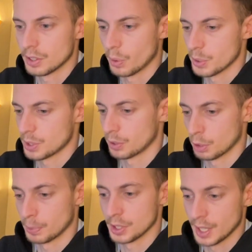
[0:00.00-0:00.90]
Also your
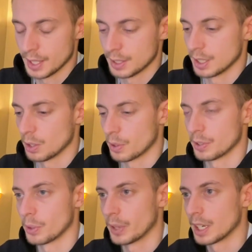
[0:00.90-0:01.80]
personality,
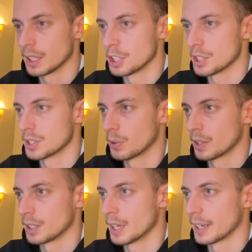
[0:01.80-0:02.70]
your English is
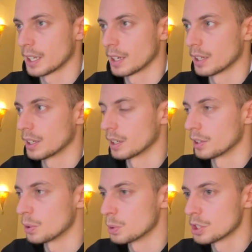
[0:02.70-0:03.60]
already like a
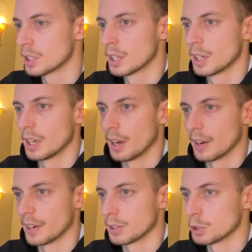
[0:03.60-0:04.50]
huge
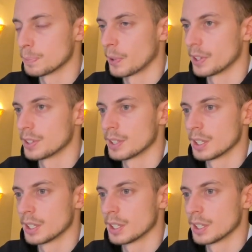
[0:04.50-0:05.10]
good point